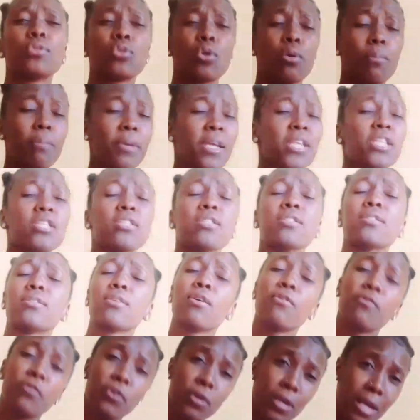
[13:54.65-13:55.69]
opinions
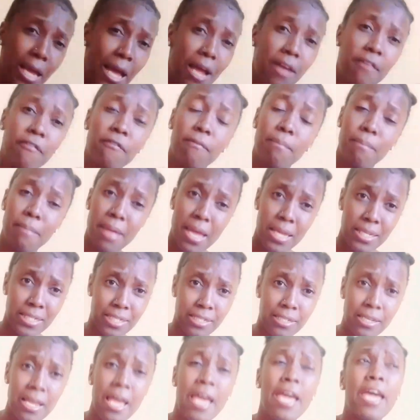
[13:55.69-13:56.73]
of your life
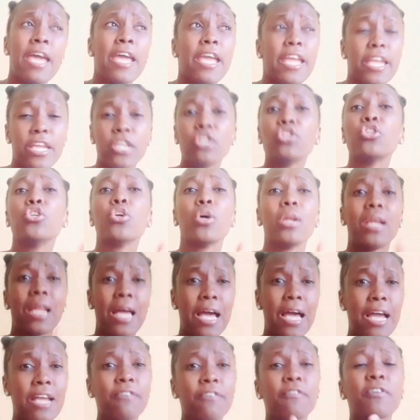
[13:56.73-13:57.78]
matter in your
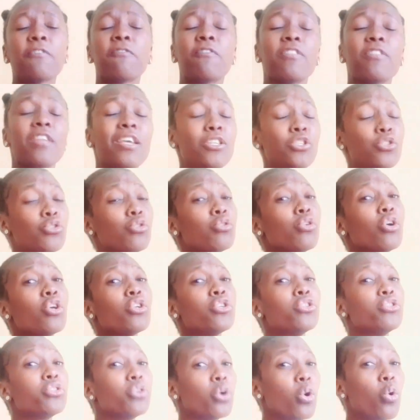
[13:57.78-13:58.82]
life if they do
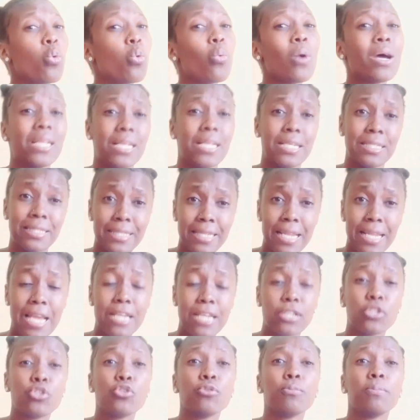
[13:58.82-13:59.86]
not know what it's
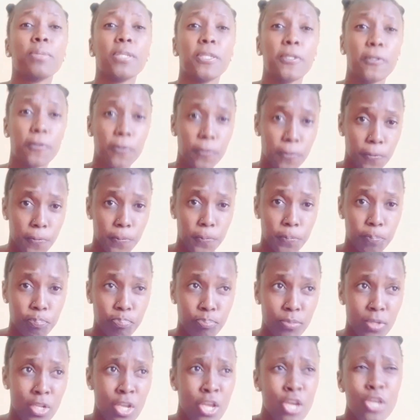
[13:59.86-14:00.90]
like to be you.
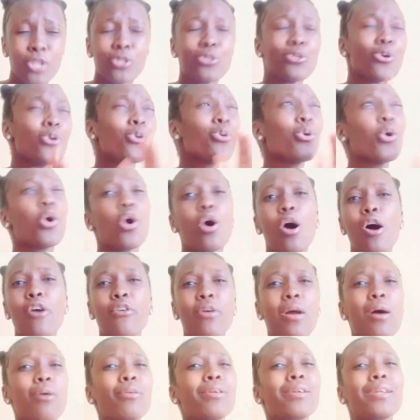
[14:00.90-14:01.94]
Don't go
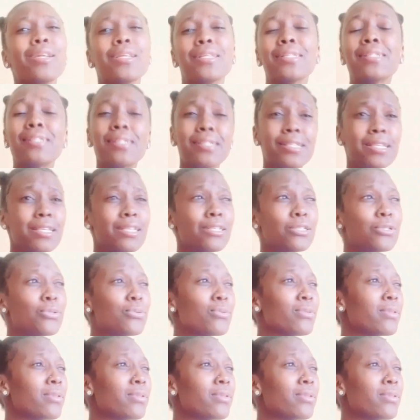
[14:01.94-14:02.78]
around listening to